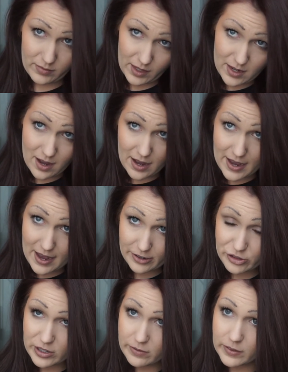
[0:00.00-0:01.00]
Yeah, I
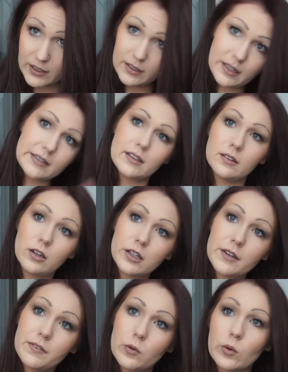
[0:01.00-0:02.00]
actually really like the look
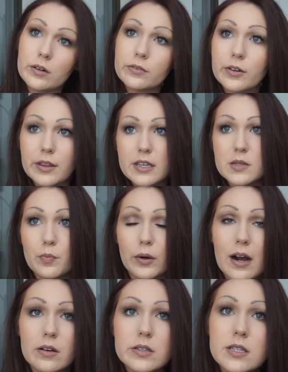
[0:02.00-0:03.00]
if it weren't for these
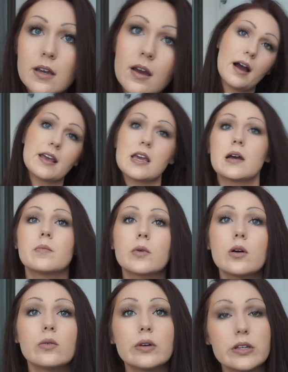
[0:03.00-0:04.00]
brows. I am
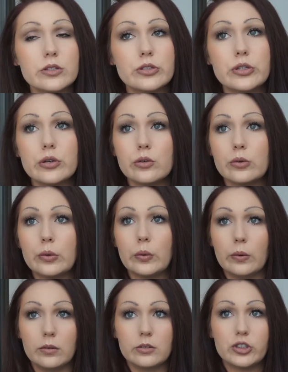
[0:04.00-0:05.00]
going
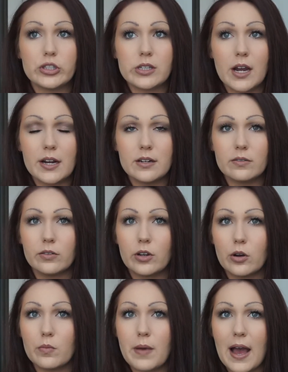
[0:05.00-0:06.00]
to just kind of
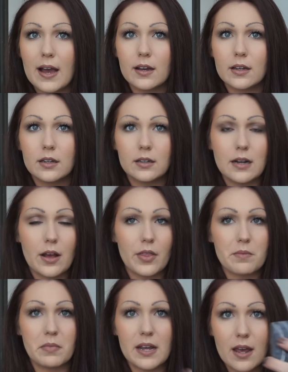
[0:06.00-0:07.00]
go back now
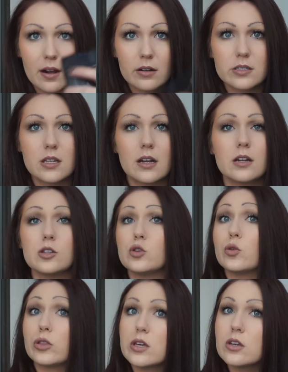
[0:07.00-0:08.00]
that my hair is done and
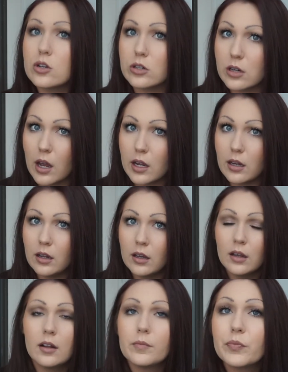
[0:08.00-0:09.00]
you think you're done,
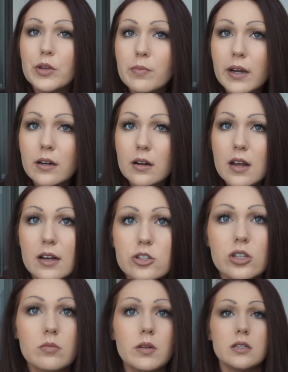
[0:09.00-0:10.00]
you might not
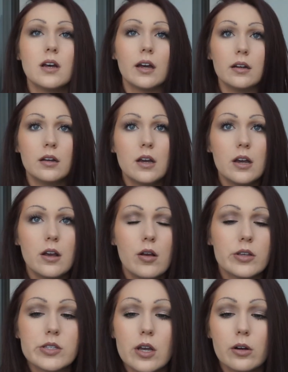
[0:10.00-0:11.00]
actually be done.
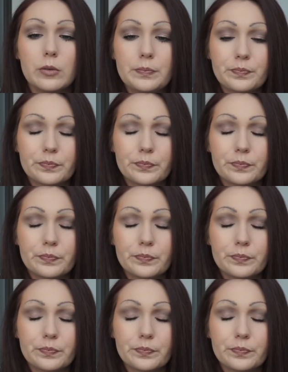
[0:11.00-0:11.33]
So